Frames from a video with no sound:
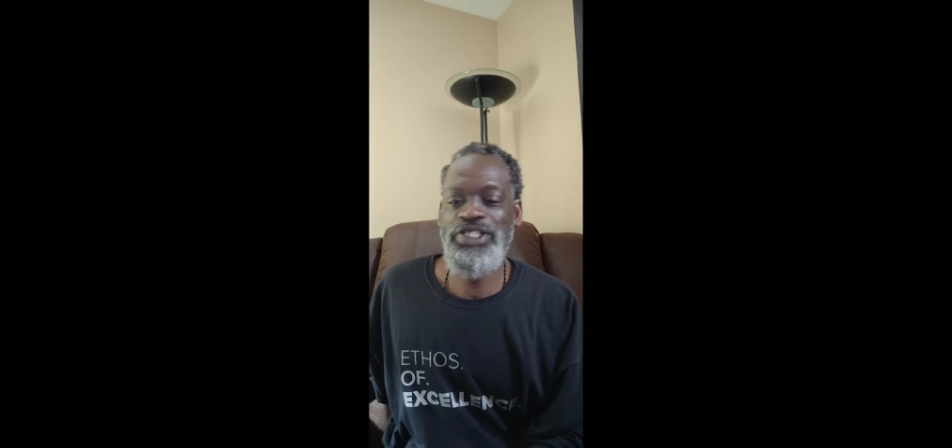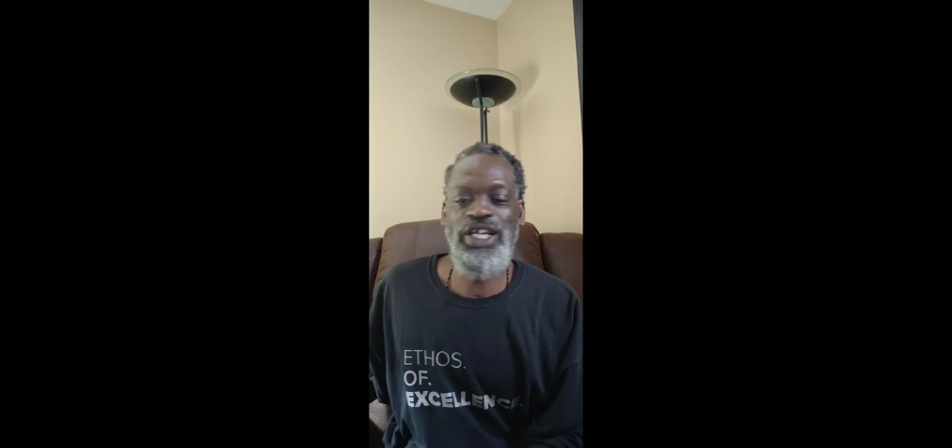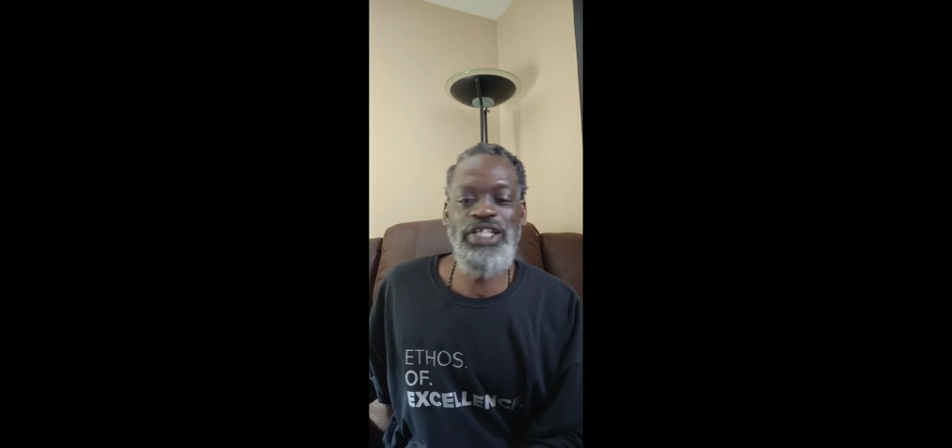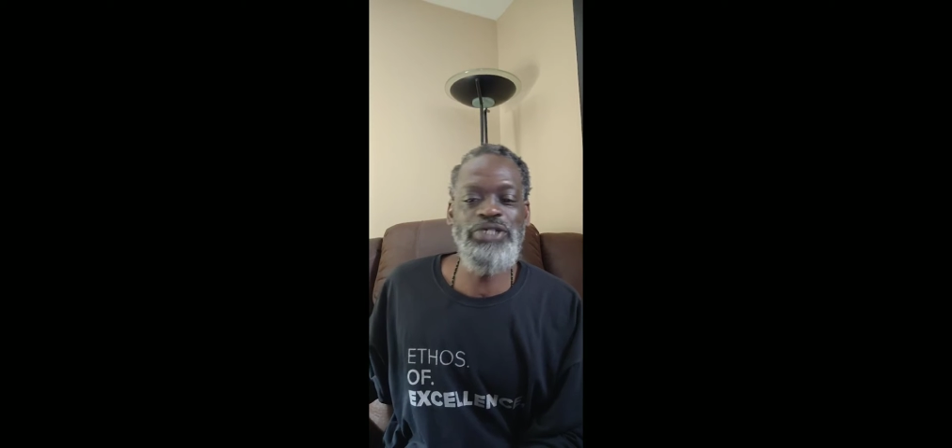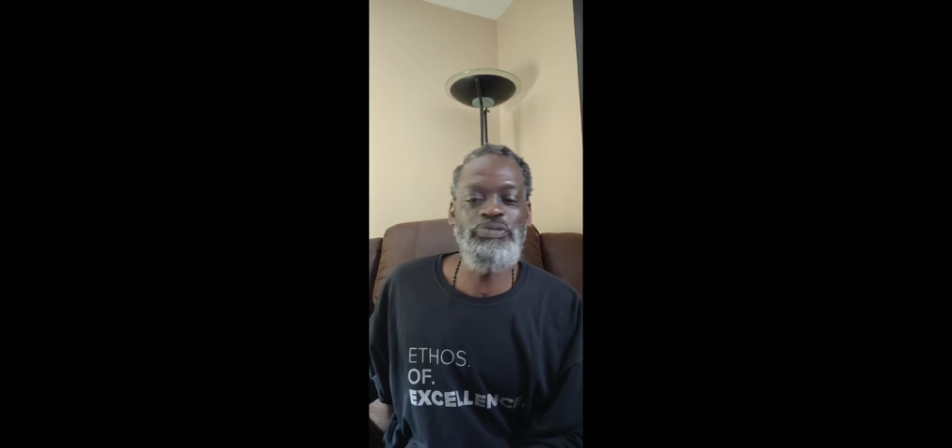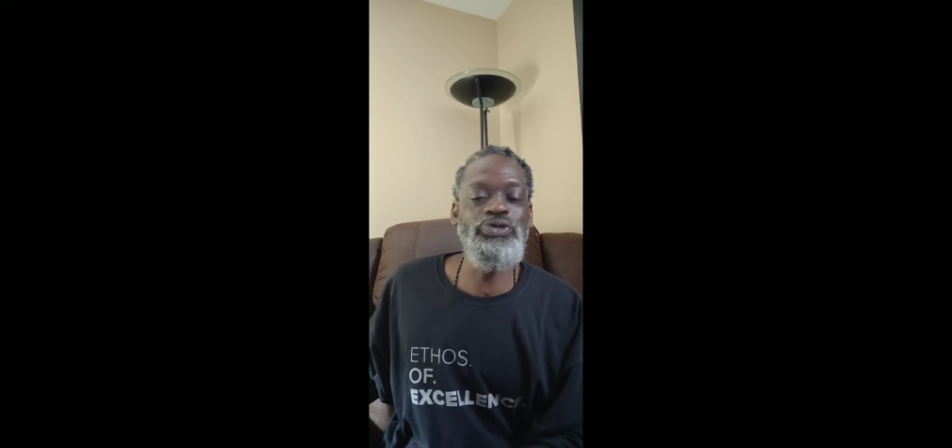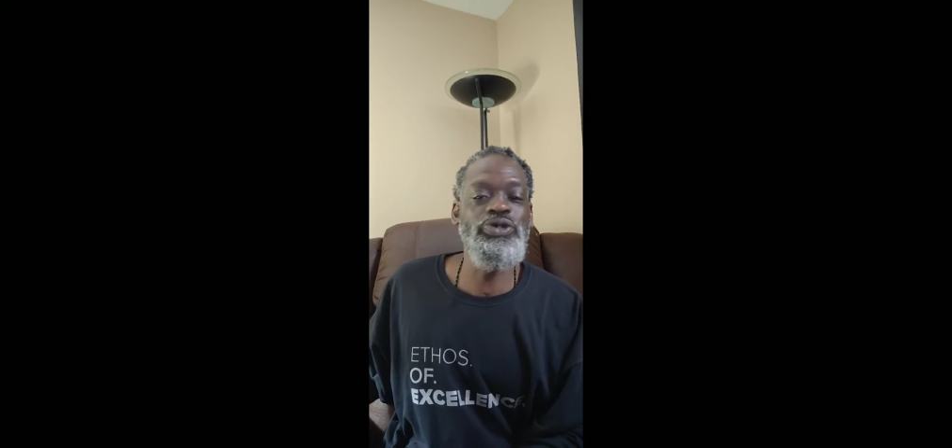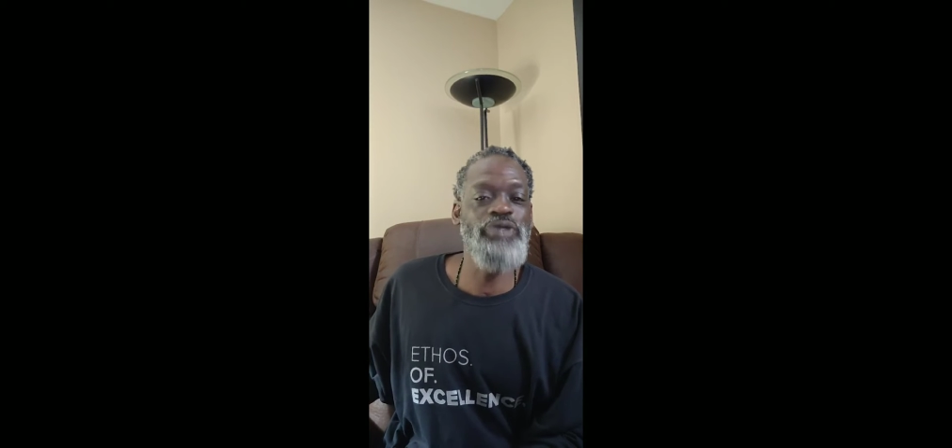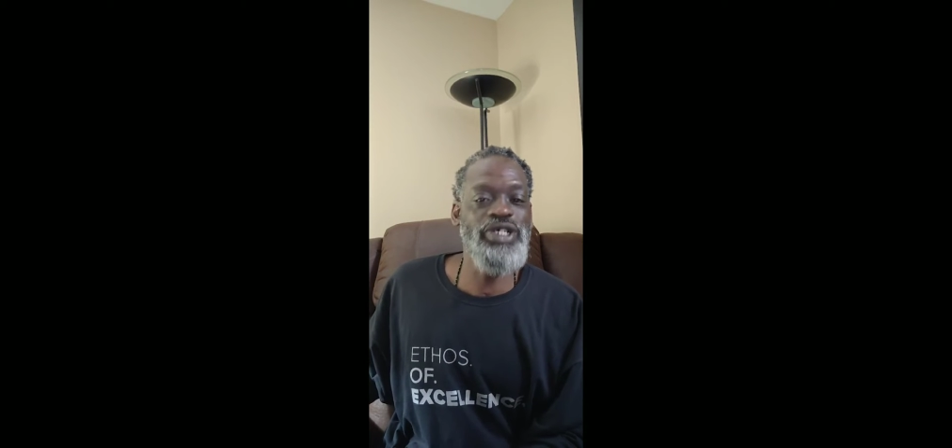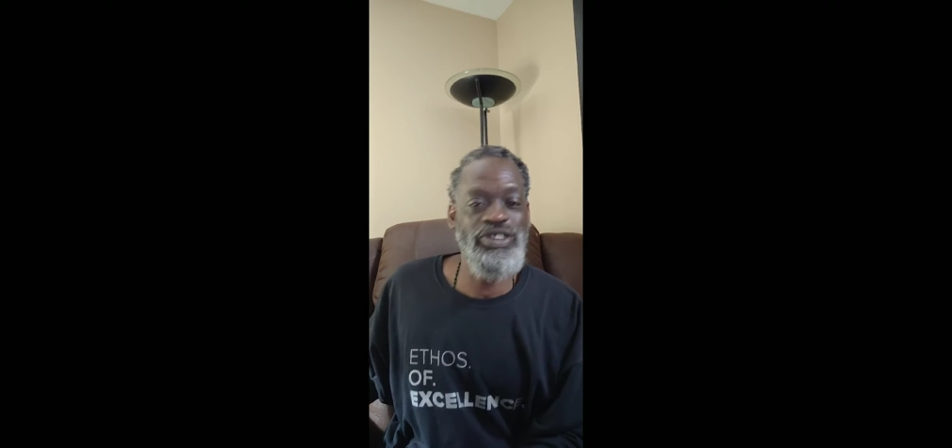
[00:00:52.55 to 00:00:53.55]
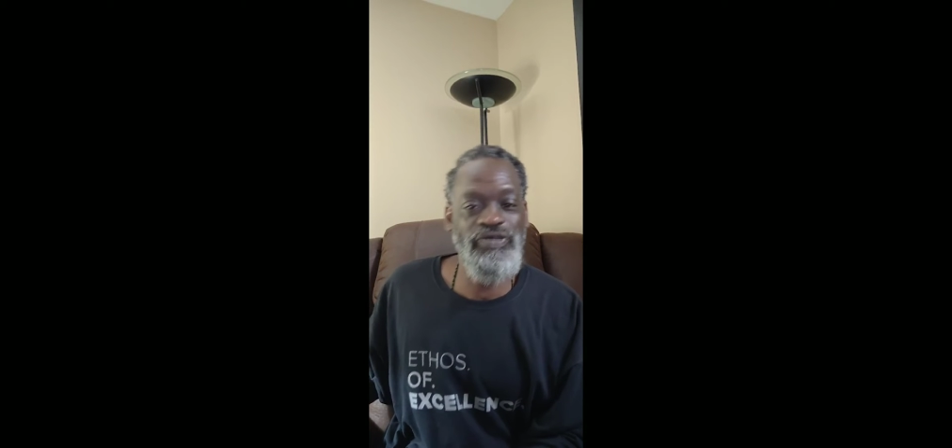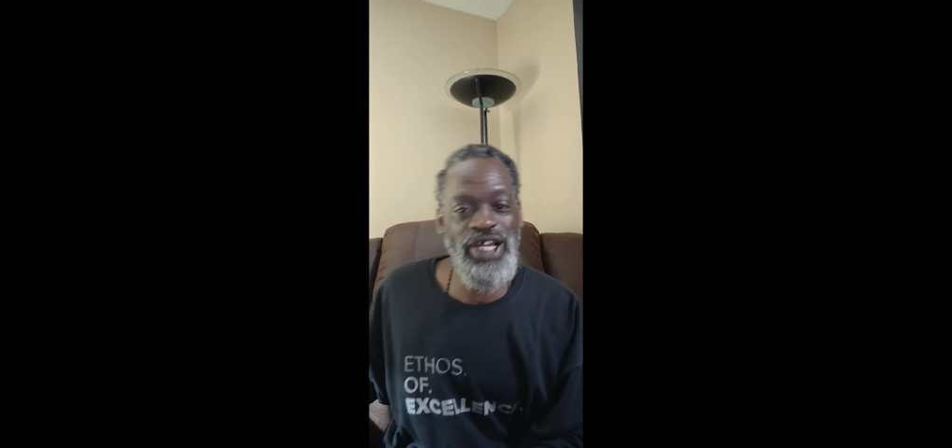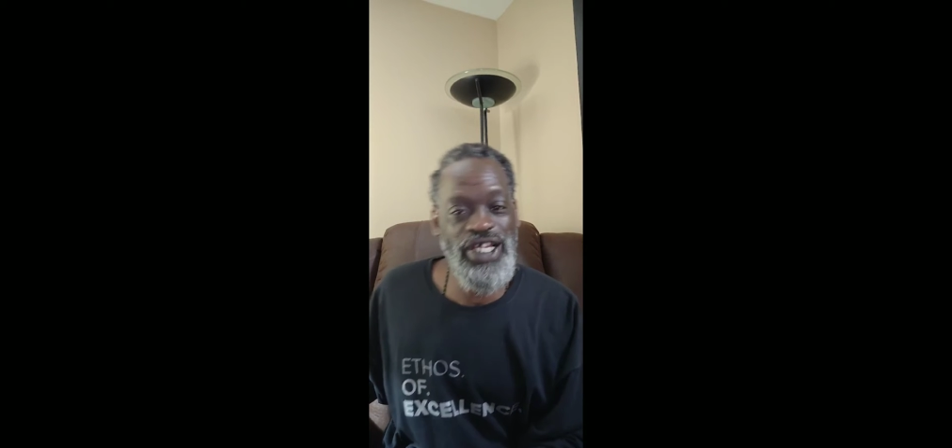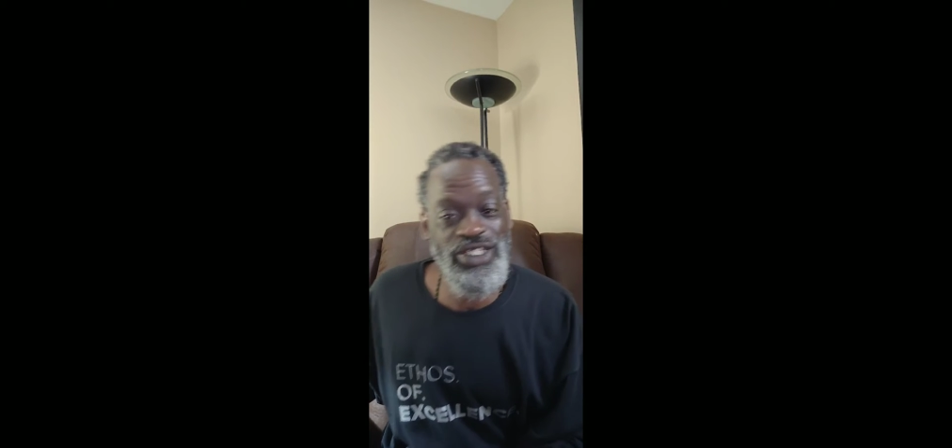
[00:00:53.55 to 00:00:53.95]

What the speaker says: I just proved to myself I could